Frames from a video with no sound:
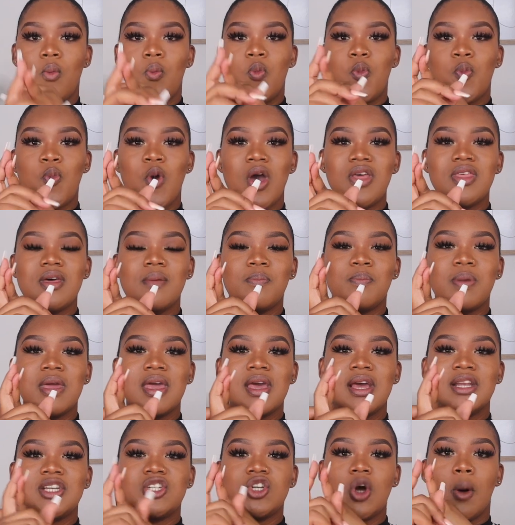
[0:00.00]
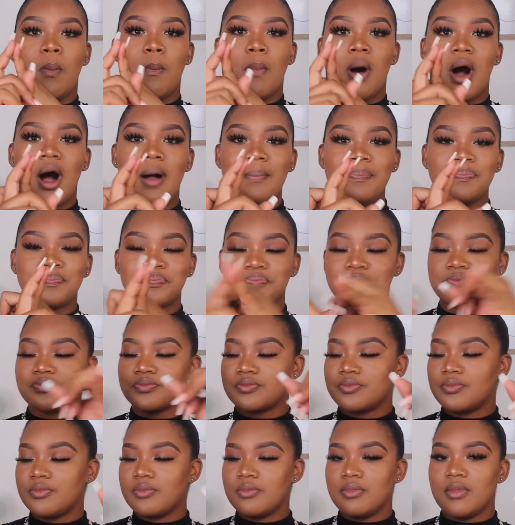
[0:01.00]
Whether be it your mom,
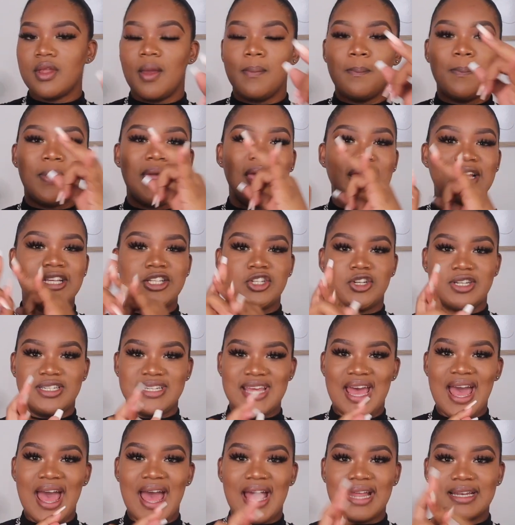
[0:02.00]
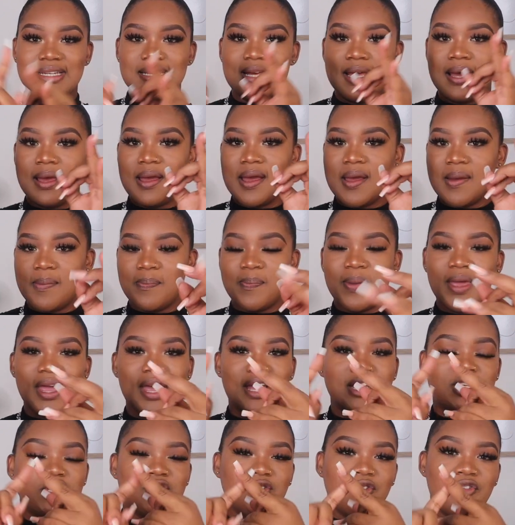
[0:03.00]
be it your dad, be
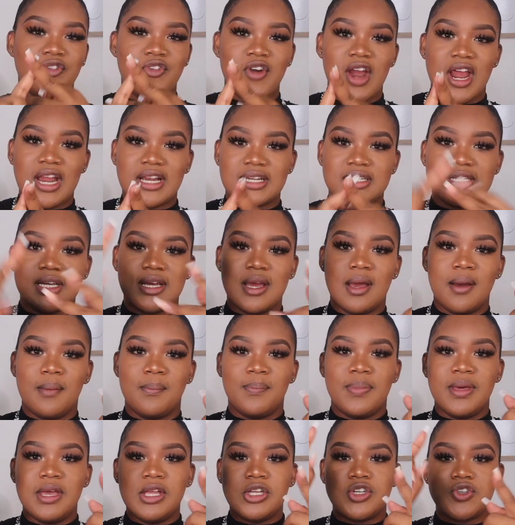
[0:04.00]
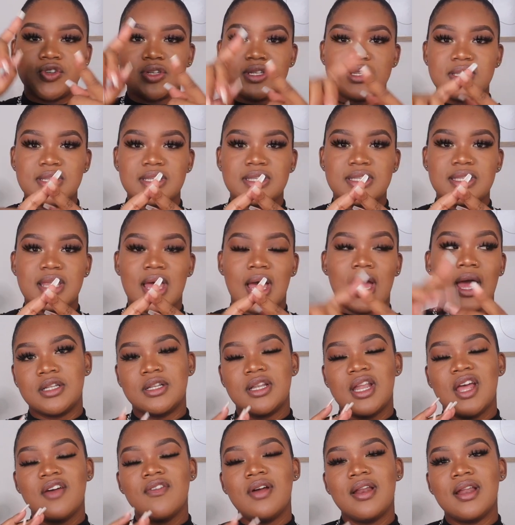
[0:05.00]
it your friend, be it your sister.
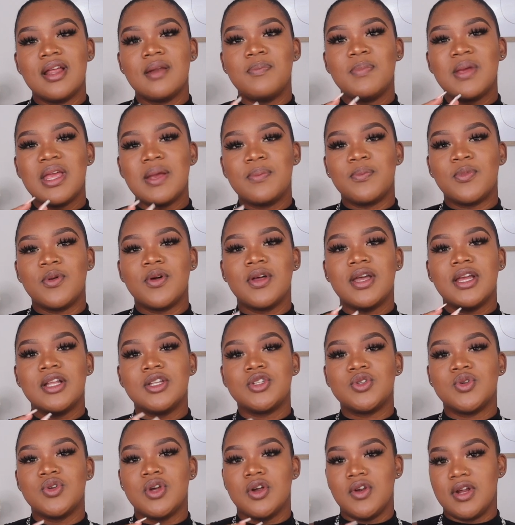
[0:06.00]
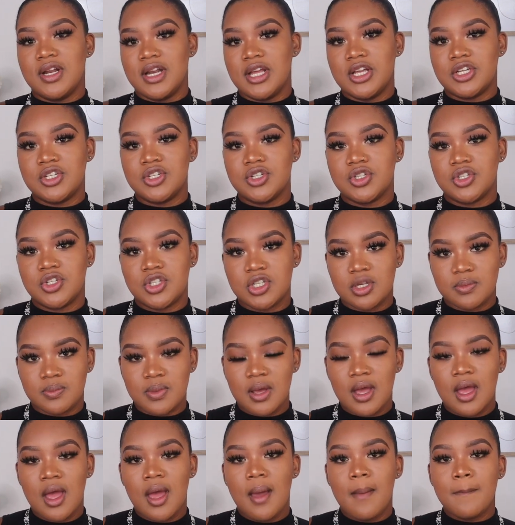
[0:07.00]
Never let people into your relationship,
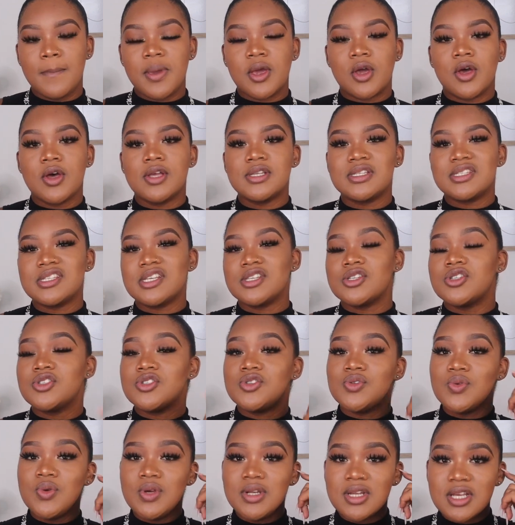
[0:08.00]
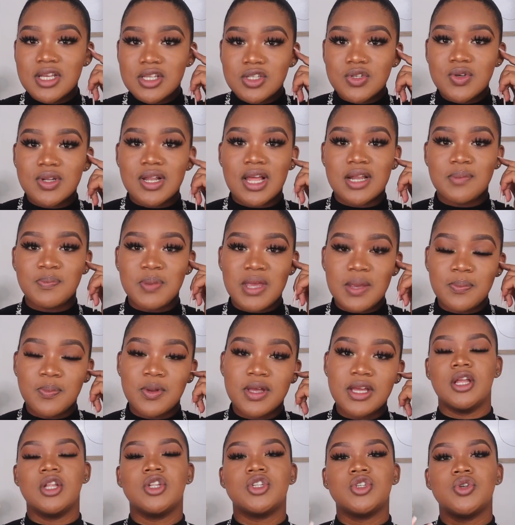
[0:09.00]
because as soon as you let people
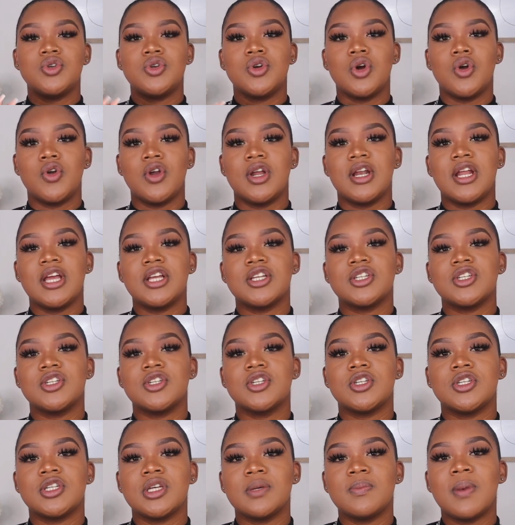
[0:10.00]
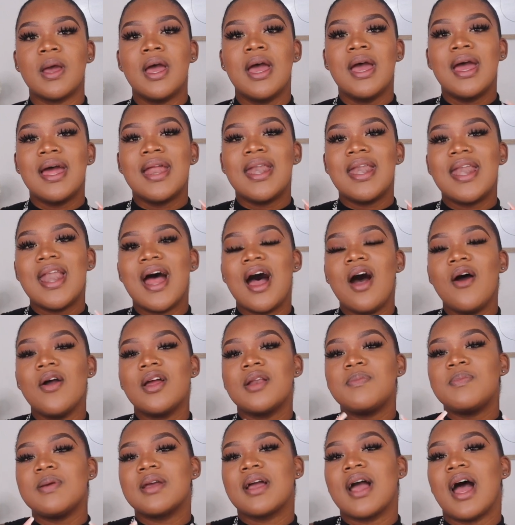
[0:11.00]
into your relationship, now
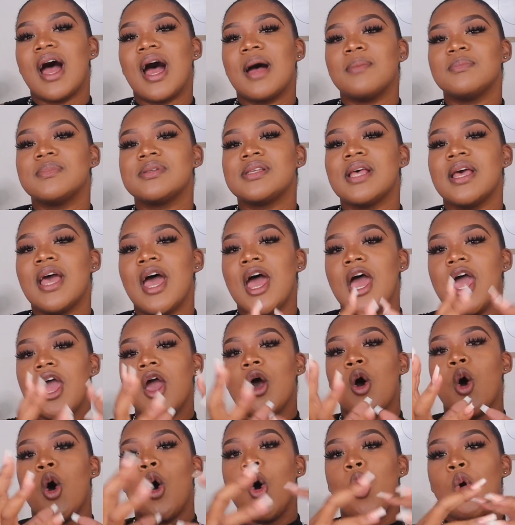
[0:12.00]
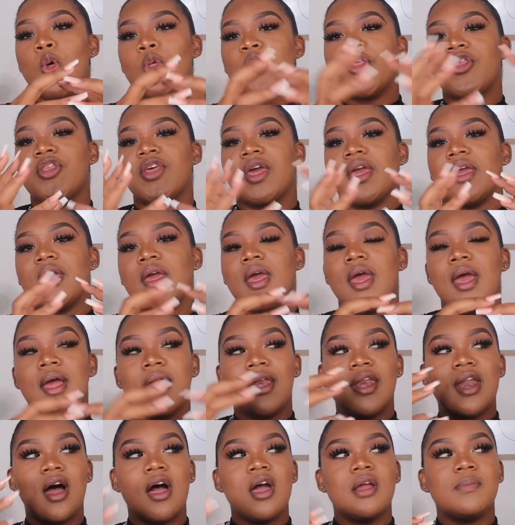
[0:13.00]
it becomes a whole thing.
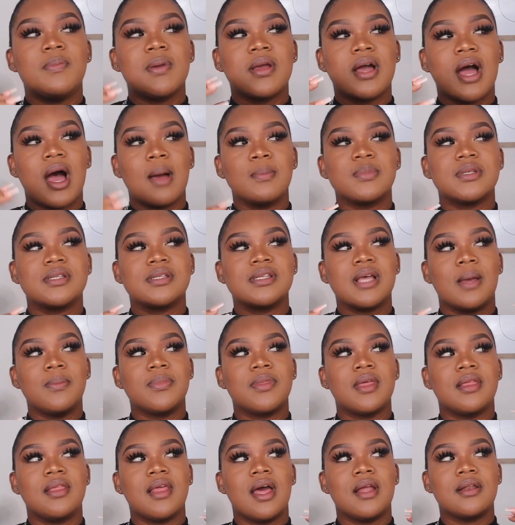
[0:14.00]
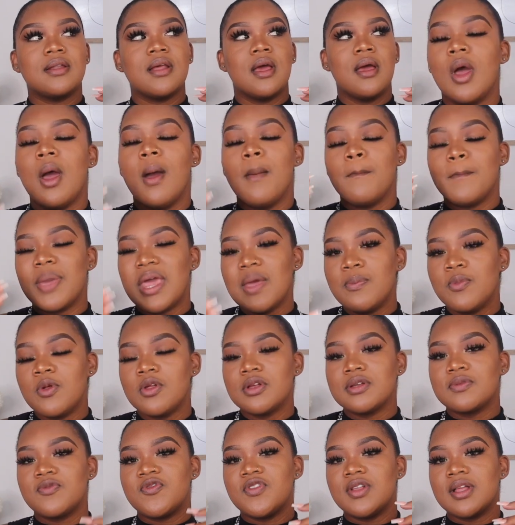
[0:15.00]
Now it becomes something that people
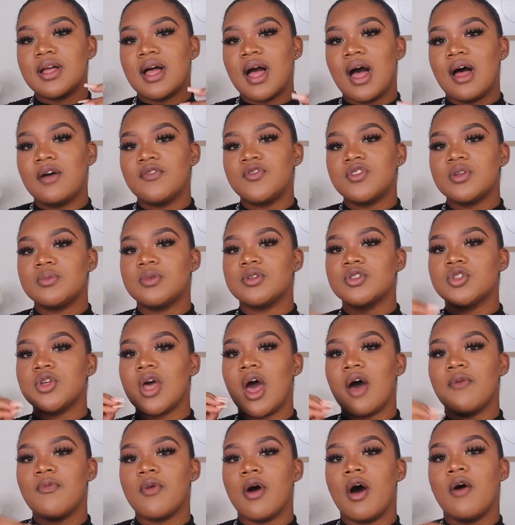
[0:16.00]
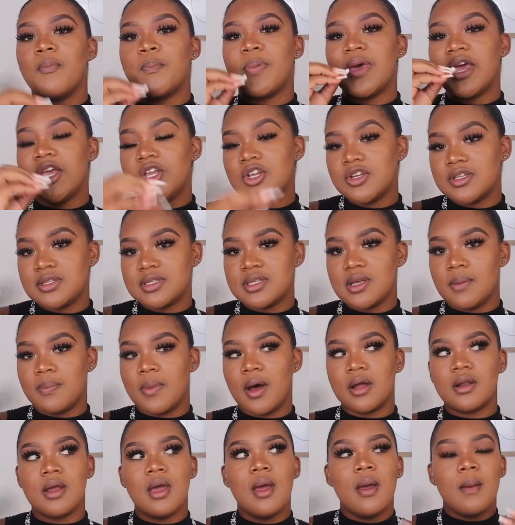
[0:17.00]
will feel comfortable to have opinions
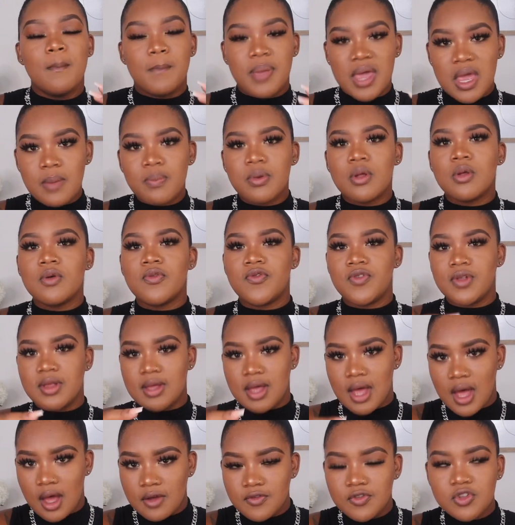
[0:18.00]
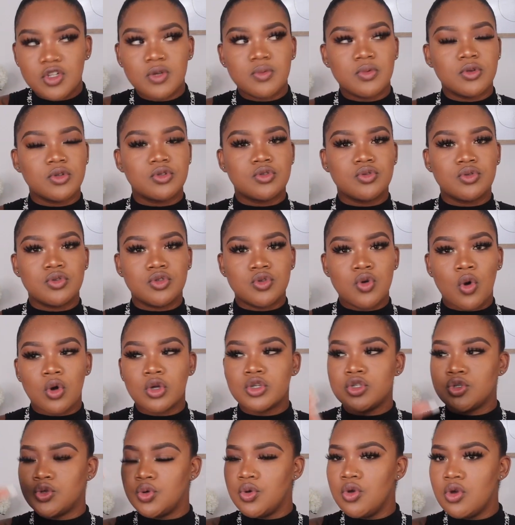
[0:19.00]
about. People will feel comfortable to
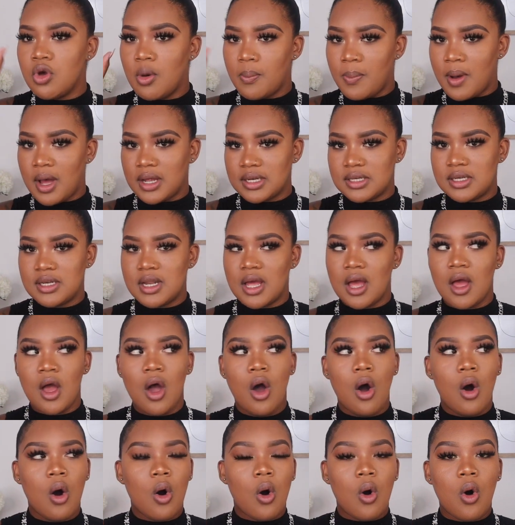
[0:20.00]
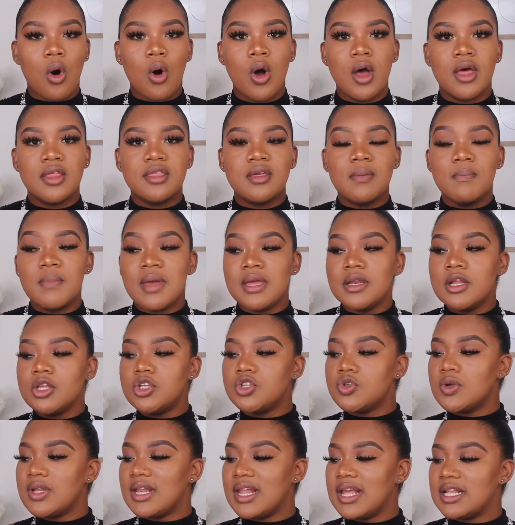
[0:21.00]
talk to your partner. Or the minute
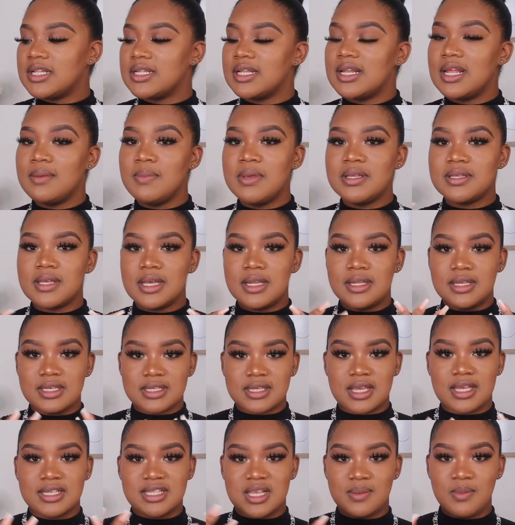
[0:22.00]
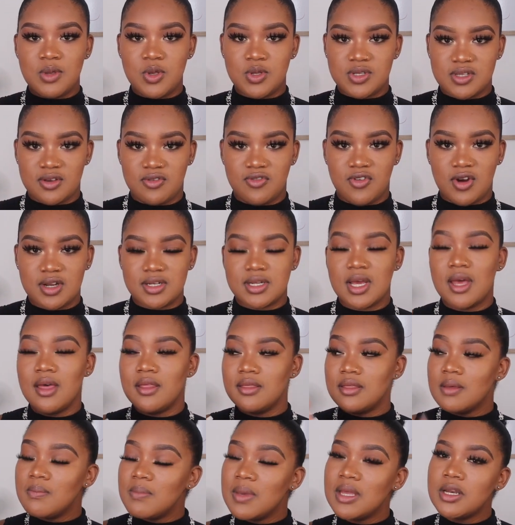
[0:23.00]
you let me use a friend.
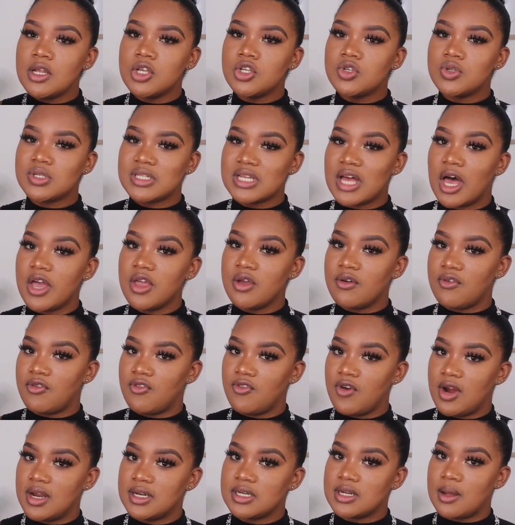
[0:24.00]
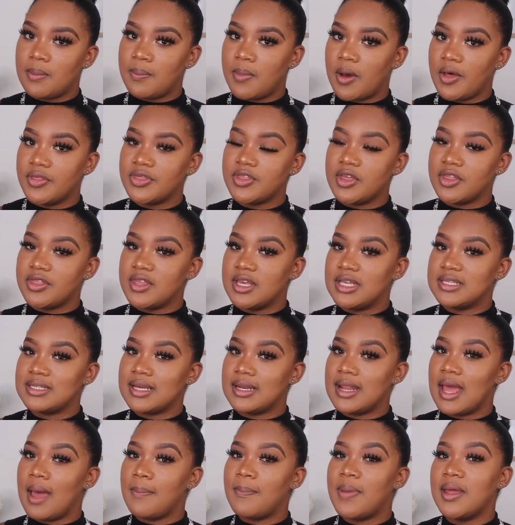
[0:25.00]
The minute you tell your friend about the things
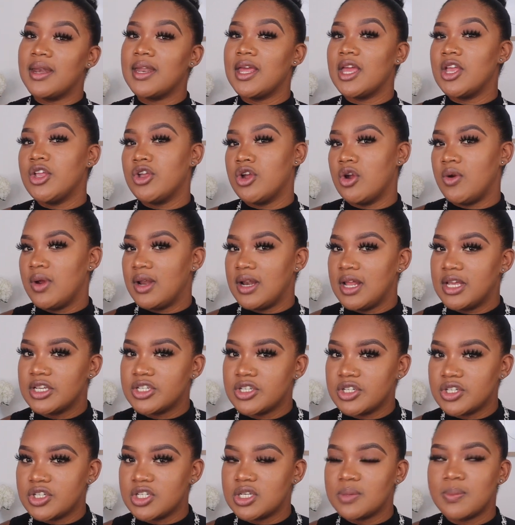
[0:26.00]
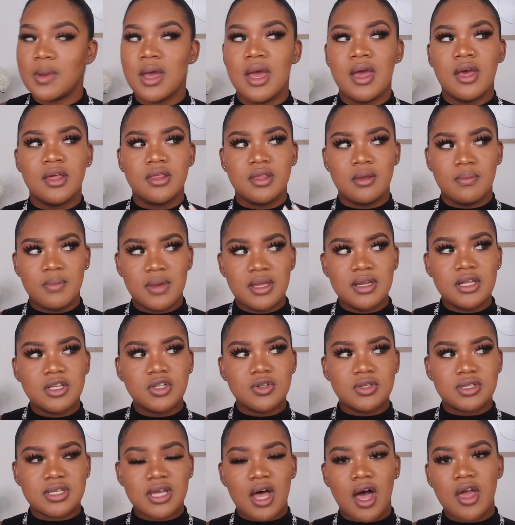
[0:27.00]
that happen in your relationship, the minute
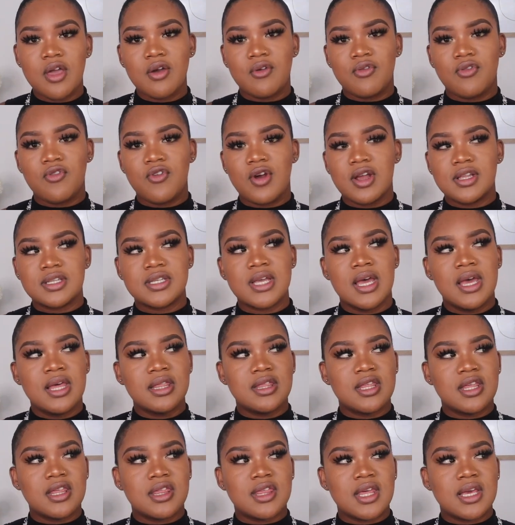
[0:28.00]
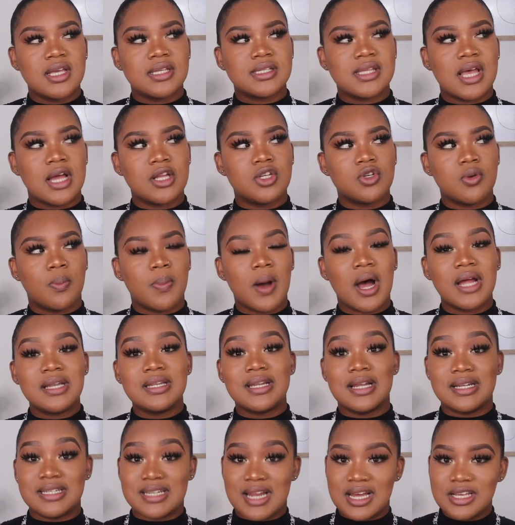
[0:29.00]
you tell your friends the things that your
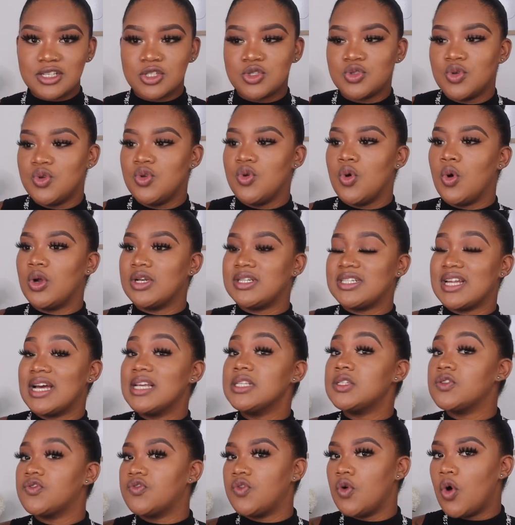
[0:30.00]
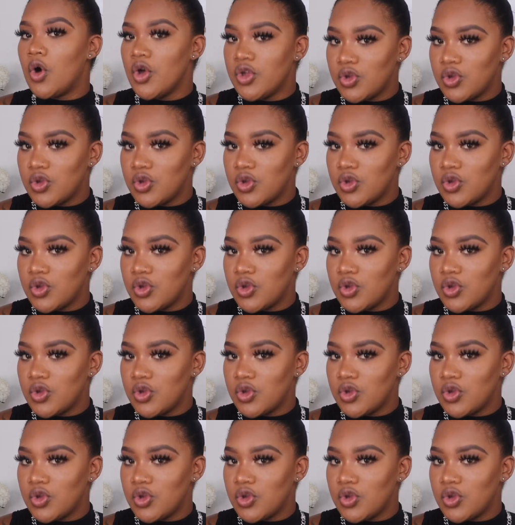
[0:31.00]
partner does to you or does for